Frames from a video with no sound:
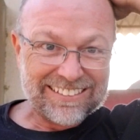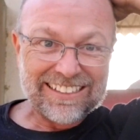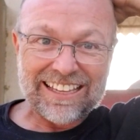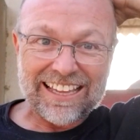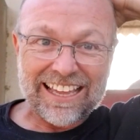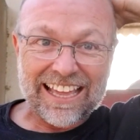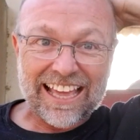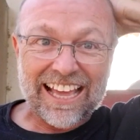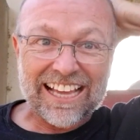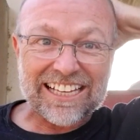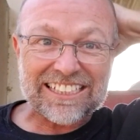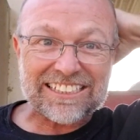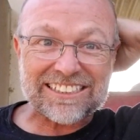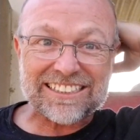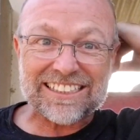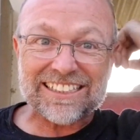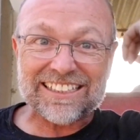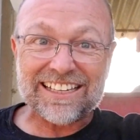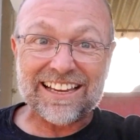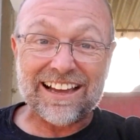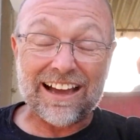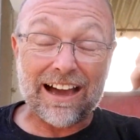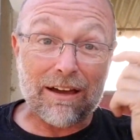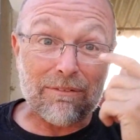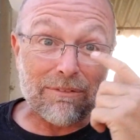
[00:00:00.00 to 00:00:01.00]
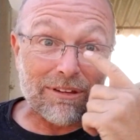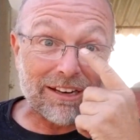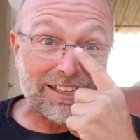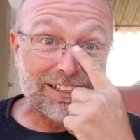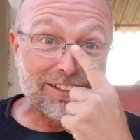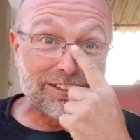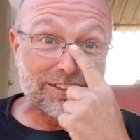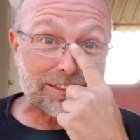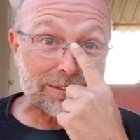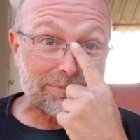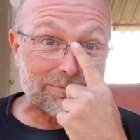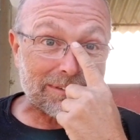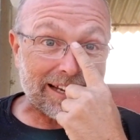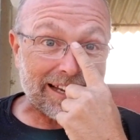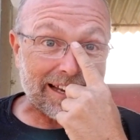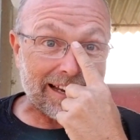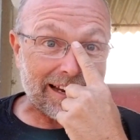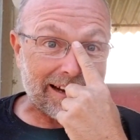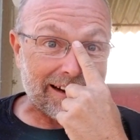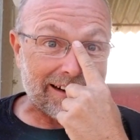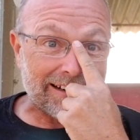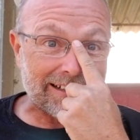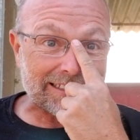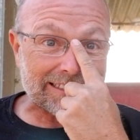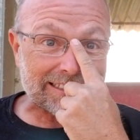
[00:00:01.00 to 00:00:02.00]
Actually, no, I've been losing my
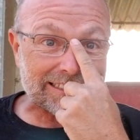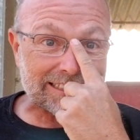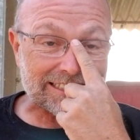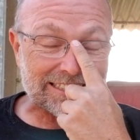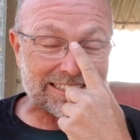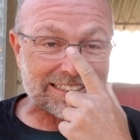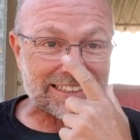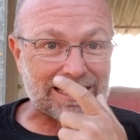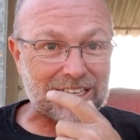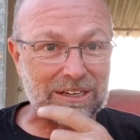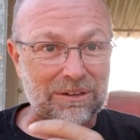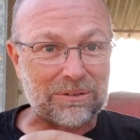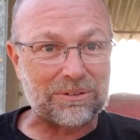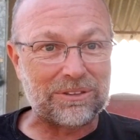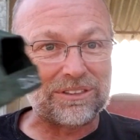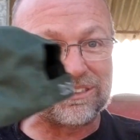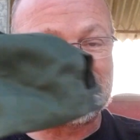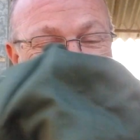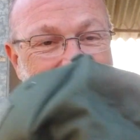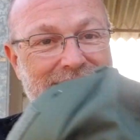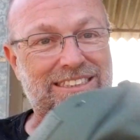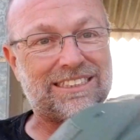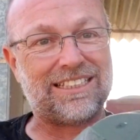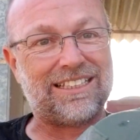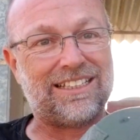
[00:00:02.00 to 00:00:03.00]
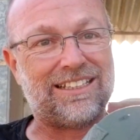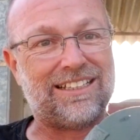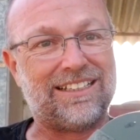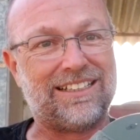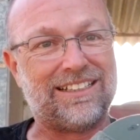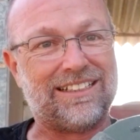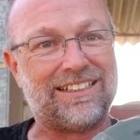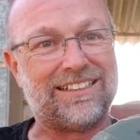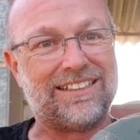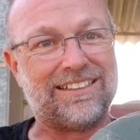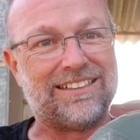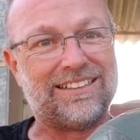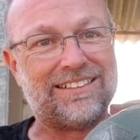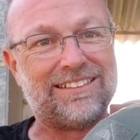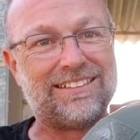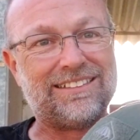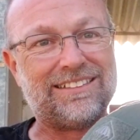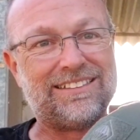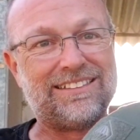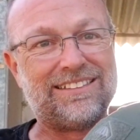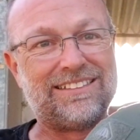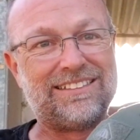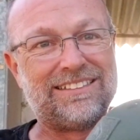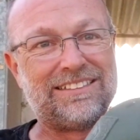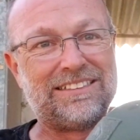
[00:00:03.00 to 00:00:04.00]
hair since I was, I
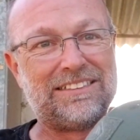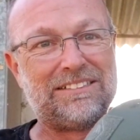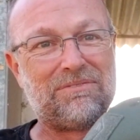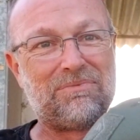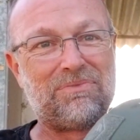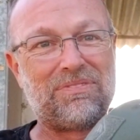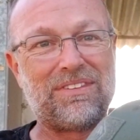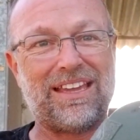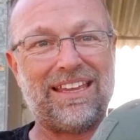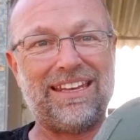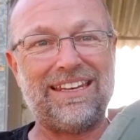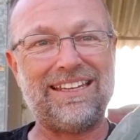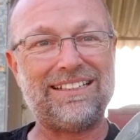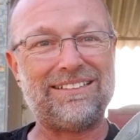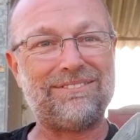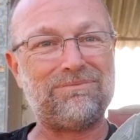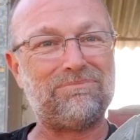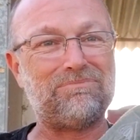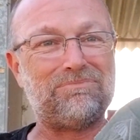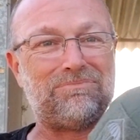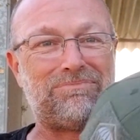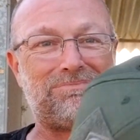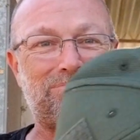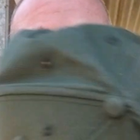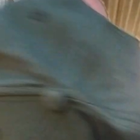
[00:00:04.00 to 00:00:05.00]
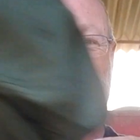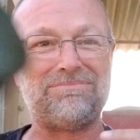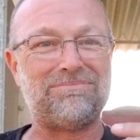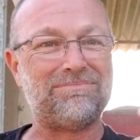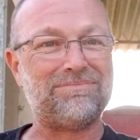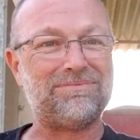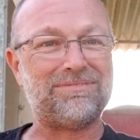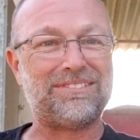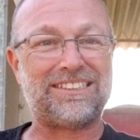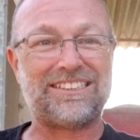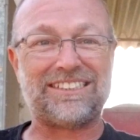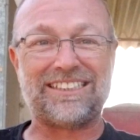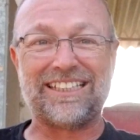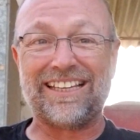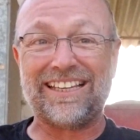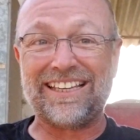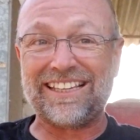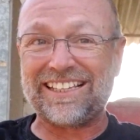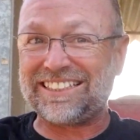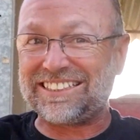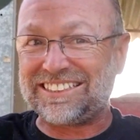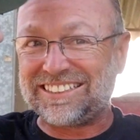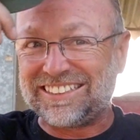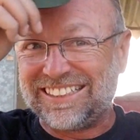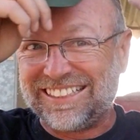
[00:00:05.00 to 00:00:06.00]
think
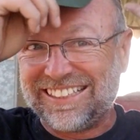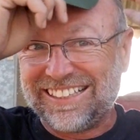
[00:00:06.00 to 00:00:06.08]
6.